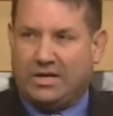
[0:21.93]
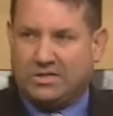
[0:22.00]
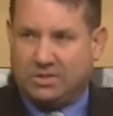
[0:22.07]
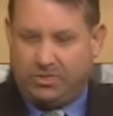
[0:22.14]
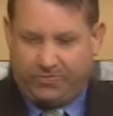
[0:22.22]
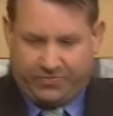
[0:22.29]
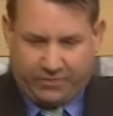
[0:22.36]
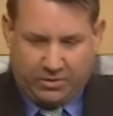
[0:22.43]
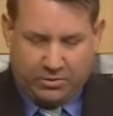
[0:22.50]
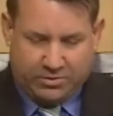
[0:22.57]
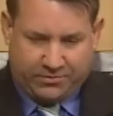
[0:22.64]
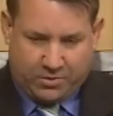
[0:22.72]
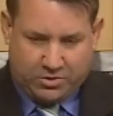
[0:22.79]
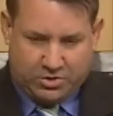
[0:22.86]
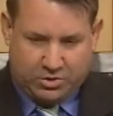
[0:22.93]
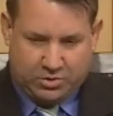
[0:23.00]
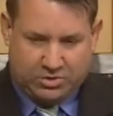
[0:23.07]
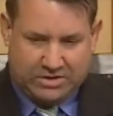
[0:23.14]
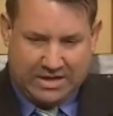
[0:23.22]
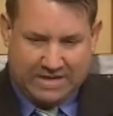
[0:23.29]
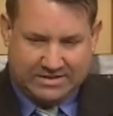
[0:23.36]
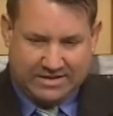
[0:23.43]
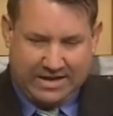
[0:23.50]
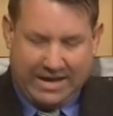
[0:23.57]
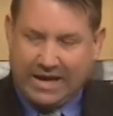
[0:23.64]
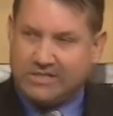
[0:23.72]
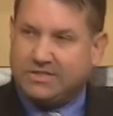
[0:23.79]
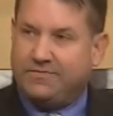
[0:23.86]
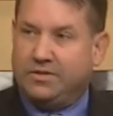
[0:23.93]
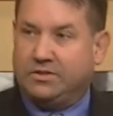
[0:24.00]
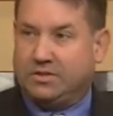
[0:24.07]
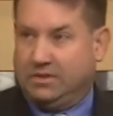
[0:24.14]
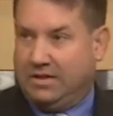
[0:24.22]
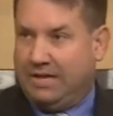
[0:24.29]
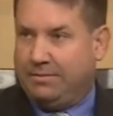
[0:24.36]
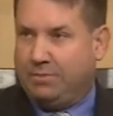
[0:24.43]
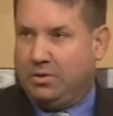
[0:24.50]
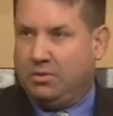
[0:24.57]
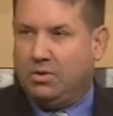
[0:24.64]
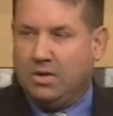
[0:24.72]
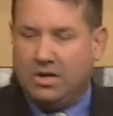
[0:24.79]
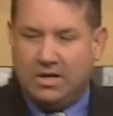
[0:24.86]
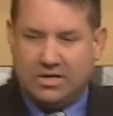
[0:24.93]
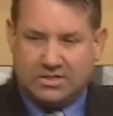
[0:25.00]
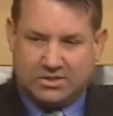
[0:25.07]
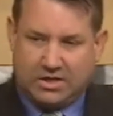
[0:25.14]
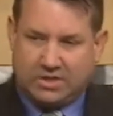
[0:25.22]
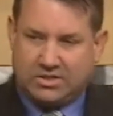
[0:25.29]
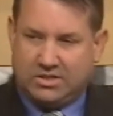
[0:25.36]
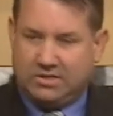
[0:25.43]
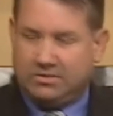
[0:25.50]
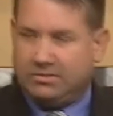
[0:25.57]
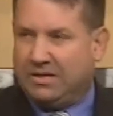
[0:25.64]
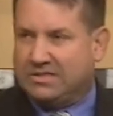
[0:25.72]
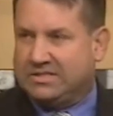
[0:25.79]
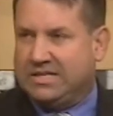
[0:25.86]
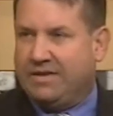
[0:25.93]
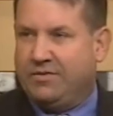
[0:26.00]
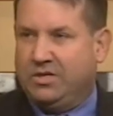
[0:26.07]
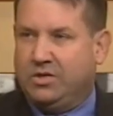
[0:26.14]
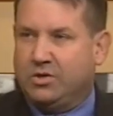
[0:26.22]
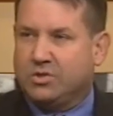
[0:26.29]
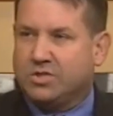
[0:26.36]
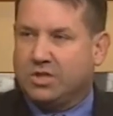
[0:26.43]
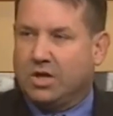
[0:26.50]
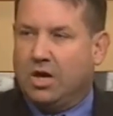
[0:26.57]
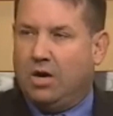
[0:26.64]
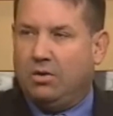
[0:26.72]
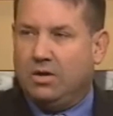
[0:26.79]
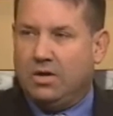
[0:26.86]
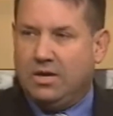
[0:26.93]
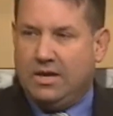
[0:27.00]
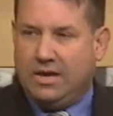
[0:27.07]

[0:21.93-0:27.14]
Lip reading: Actually, it was first used as an adjuvant to liposuction about 7 years ago.